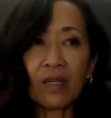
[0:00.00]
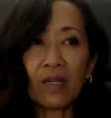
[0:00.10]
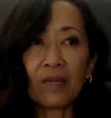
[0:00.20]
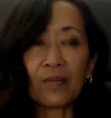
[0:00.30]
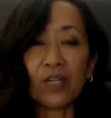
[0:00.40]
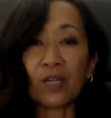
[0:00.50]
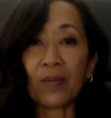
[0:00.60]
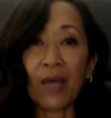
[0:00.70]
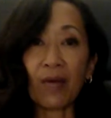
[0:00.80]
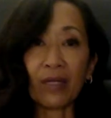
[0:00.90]
Jacob
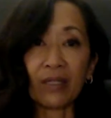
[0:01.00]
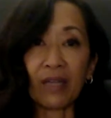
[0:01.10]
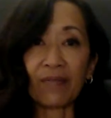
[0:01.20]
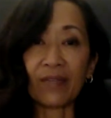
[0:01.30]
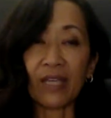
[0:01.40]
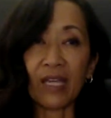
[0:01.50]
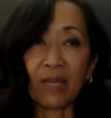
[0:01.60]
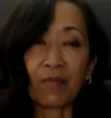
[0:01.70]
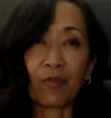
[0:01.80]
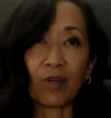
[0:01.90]
Cowing left the
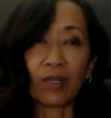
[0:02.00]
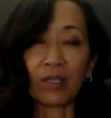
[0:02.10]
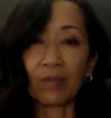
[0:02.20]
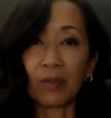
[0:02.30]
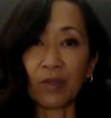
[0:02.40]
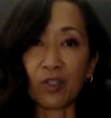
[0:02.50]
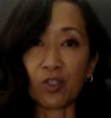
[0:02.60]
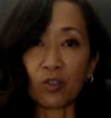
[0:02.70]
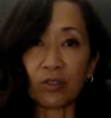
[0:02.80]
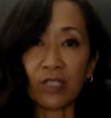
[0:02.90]
game for a little bit with a
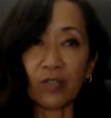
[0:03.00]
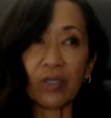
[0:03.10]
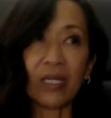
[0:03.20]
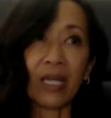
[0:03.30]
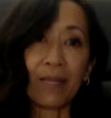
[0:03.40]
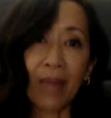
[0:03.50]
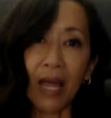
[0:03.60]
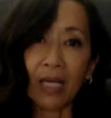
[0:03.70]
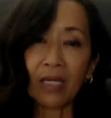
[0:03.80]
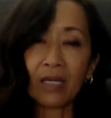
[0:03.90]
shoulder injury. He came
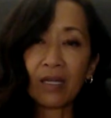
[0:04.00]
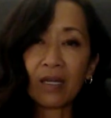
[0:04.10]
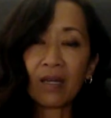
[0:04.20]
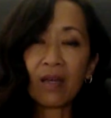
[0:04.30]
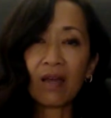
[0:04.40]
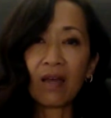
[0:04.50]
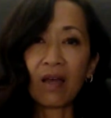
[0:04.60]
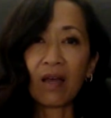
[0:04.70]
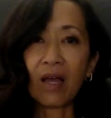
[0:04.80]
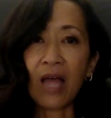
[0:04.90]
back.
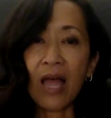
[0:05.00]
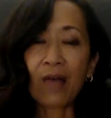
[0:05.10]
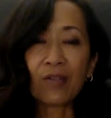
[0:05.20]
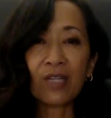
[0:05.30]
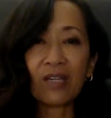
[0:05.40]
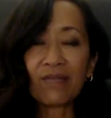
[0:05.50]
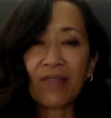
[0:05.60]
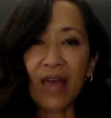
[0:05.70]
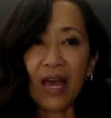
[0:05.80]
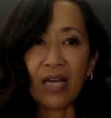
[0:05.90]
Outside of
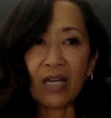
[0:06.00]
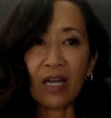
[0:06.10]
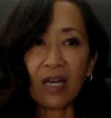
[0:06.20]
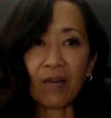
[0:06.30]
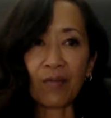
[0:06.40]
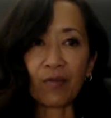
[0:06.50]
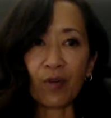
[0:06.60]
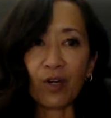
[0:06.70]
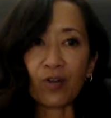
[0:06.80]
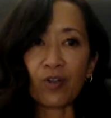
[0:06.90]
that, the
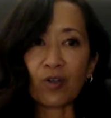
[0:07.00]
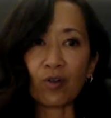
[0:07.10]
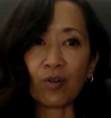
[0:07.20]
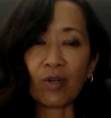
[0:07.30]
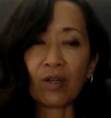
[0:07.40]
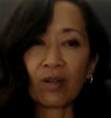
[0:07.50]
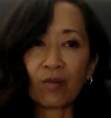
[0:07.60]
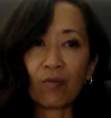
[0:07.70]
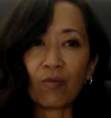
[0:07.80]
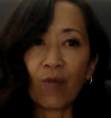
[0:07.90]
49ers are,
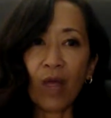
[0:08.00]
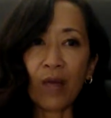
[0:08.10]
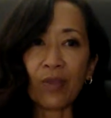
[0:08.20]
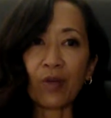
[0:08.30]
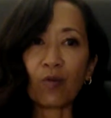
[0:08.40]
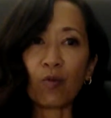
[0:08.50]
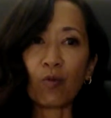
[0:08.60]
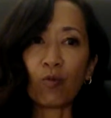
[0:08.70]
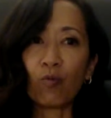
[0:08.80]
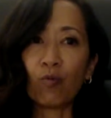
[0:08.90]
I would think,
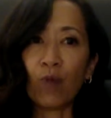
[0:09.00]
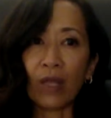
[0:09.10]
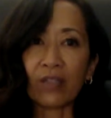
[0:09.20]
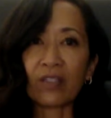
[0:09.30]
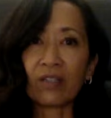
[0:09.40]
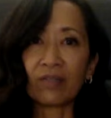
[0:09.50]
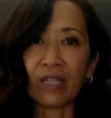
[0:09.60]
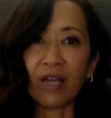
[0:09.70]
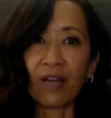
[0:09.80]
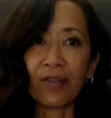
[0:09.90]
relatively
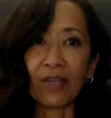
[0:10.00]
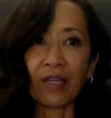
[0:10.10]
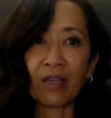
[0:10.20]
healthy,